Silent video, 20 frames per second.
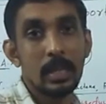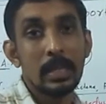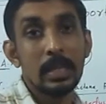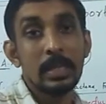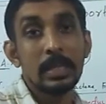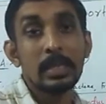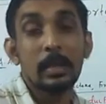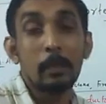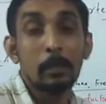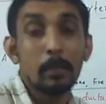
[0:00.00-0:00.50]

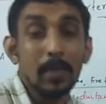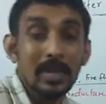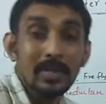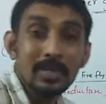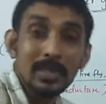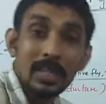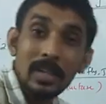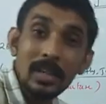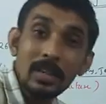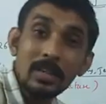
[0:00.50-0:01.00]
The
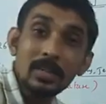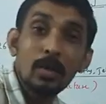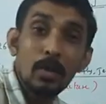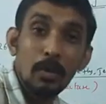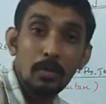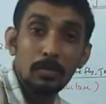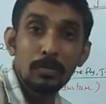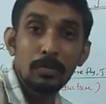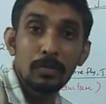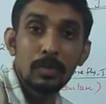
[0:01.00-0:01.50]
presence
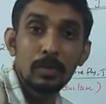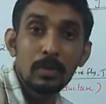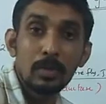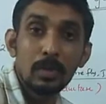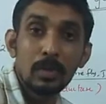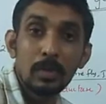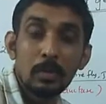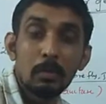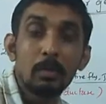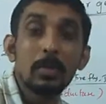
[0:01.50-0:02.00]
of
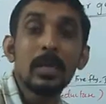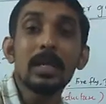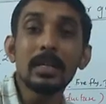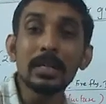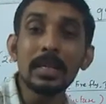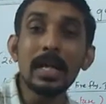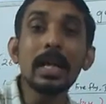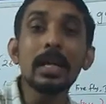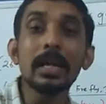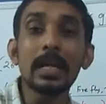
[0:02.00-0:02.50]

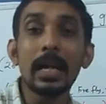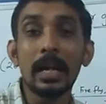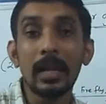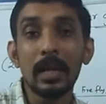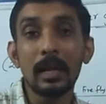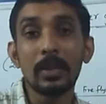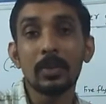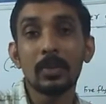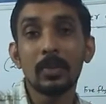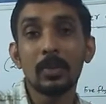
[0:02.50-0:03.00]

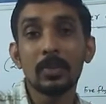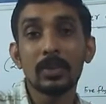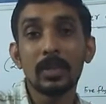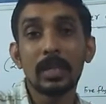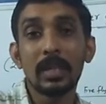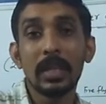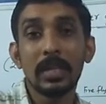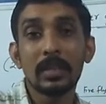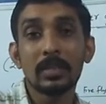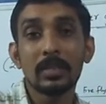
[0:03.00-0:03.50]

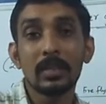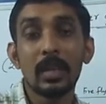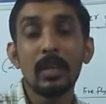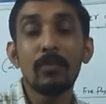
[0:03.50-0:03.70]
beta-galactosidase,